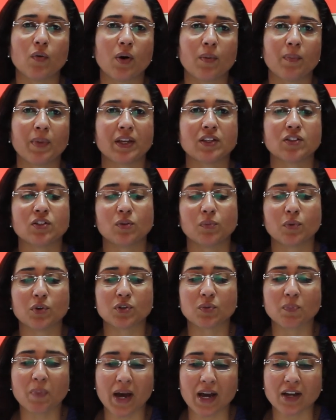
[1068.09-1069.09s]
What makes you
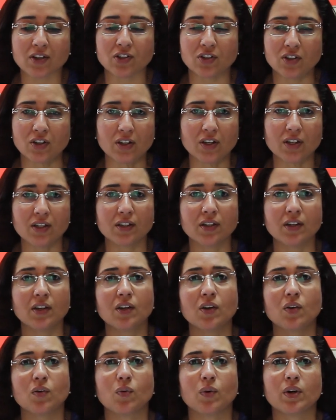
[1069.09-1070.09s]
most passionate?
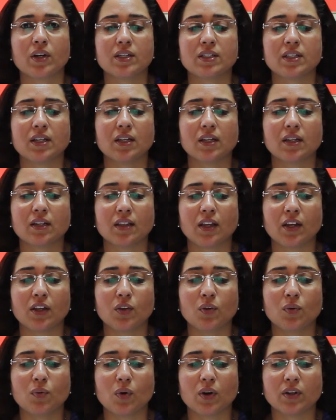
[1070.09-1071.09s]
What is it that
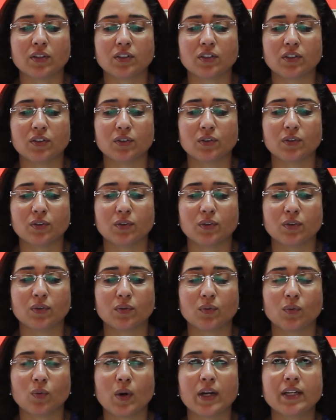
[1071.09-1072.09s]
you want to,
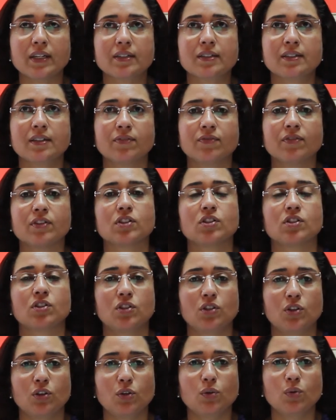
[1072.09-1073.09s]
what difference
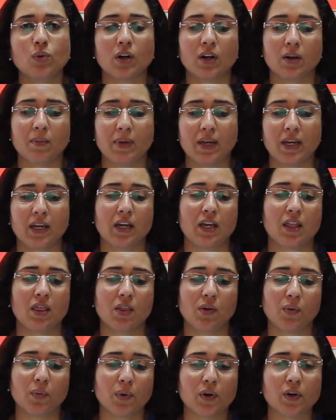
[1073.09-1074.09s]
do you want to make in
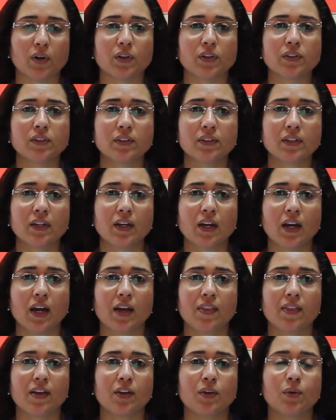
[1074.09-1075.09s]
the world
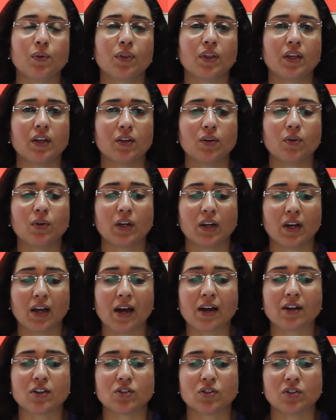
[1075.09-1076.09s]
and that you think you can
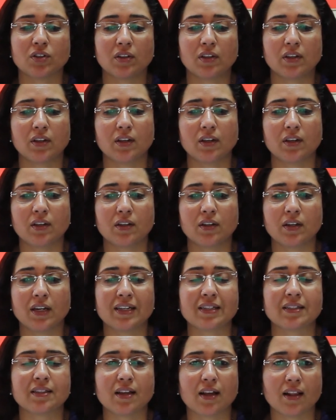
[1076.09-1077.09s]
actually
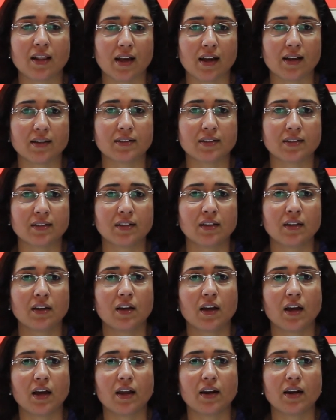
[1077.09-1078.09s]
excel at?
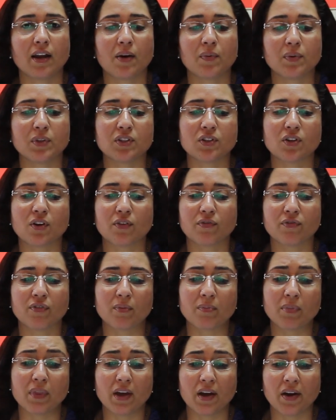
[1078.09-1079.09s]
And I would start
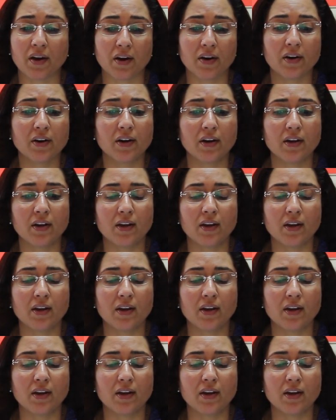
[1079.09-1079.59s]
from there.